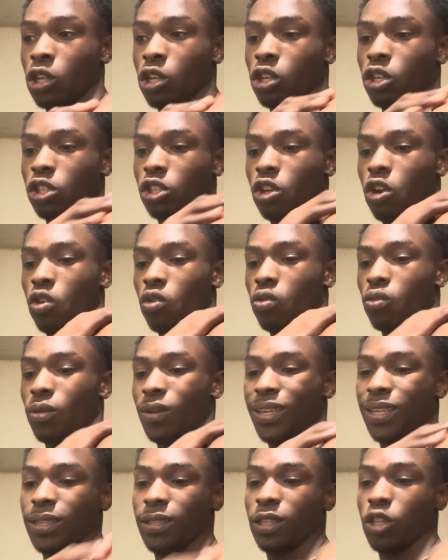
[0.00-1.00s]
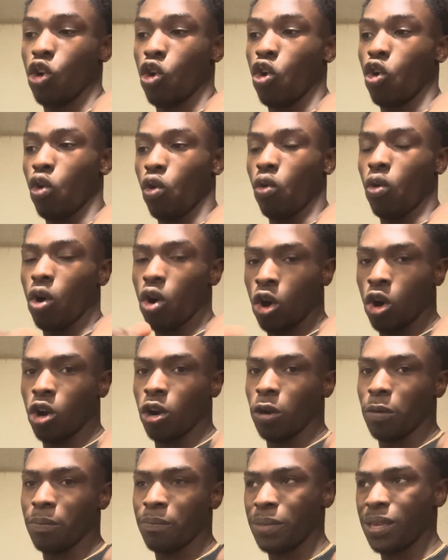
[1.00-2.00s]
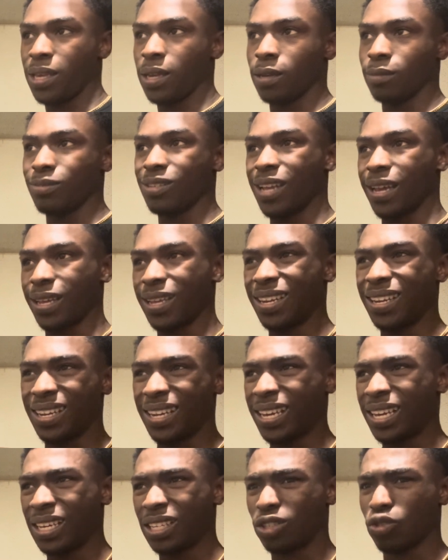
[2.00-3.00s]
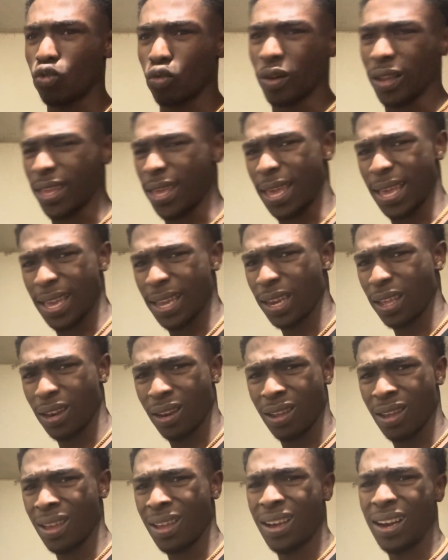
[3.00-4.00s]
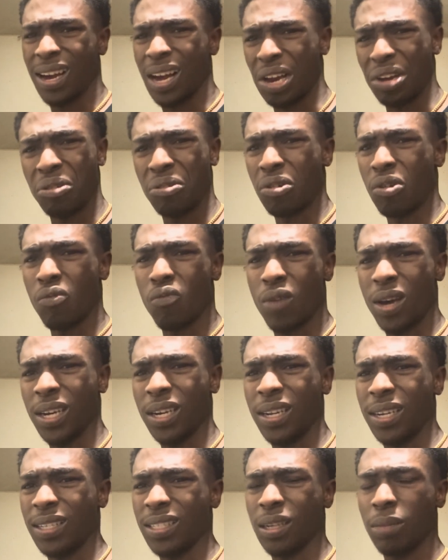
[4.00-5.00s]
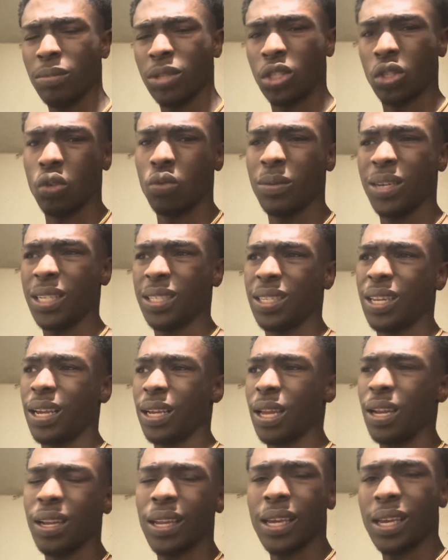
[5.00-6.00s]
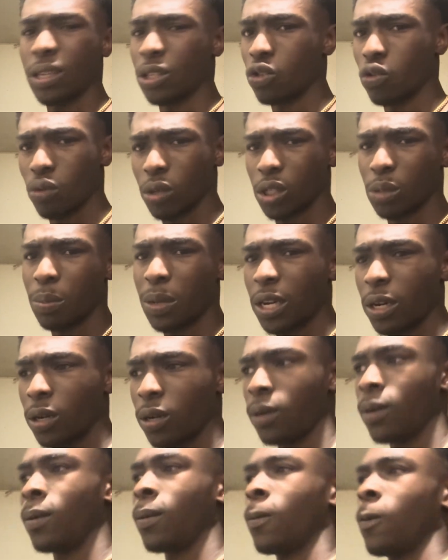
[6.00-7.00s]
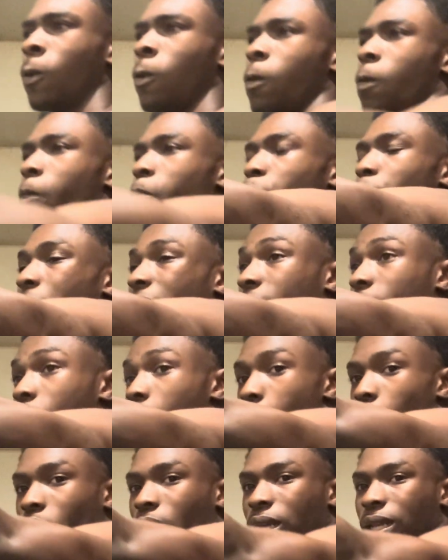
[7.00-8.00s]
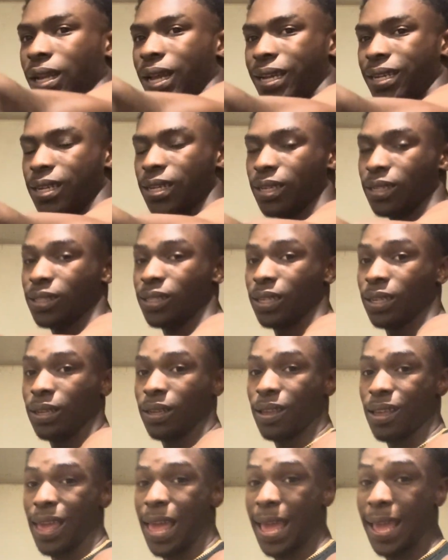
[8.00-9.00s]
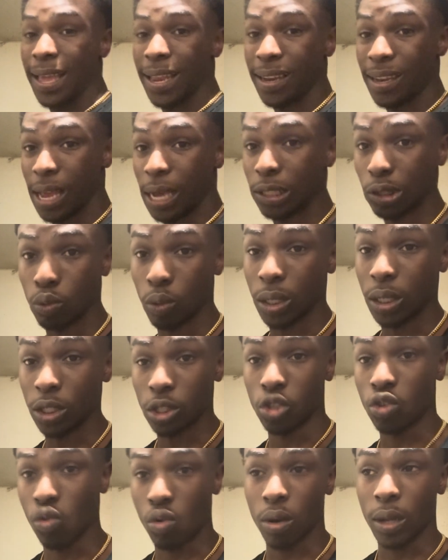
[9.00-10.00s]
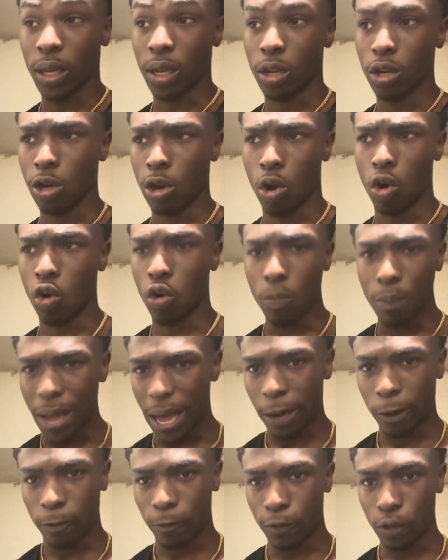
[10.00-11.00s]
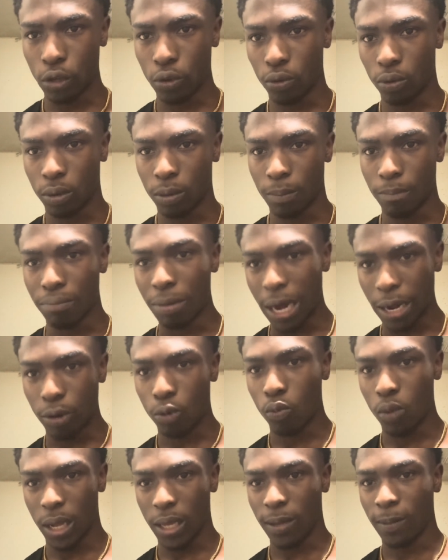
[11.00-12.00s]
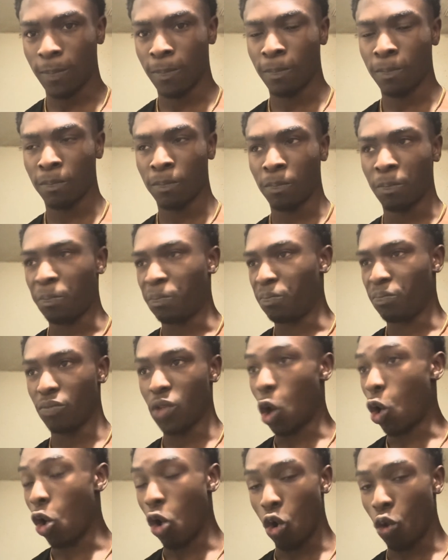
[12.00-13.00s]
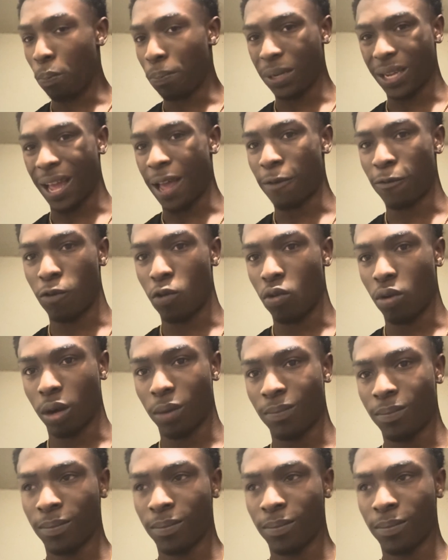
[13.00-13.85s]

So the whole arm becomes like a lance or cannon. I don't know what it is. I'm assuming it's like a lance or a spear. But he's holding it like this. And that's what destroyed the whole battlefield, by the way. The whole platform.